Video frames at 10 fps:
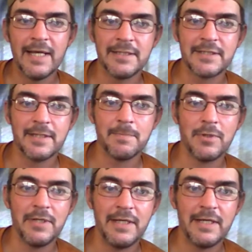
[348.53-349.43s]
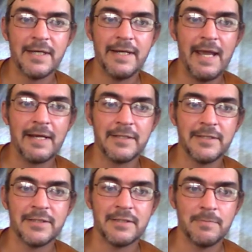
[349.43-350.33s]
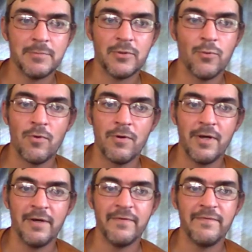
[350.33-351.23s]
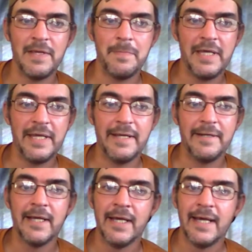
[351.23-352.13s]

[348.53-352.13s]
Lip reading: is simply connect to some sort of a VPN.